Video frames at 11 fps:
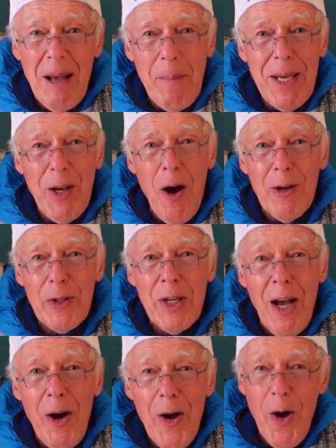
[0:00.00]

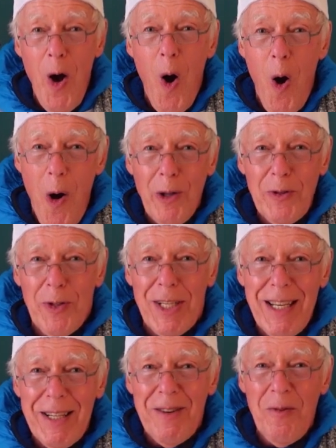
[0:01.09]
Because her horns
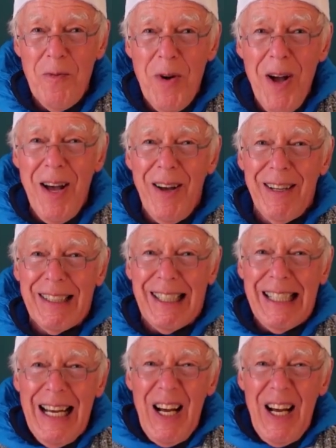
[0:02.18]
didn't work.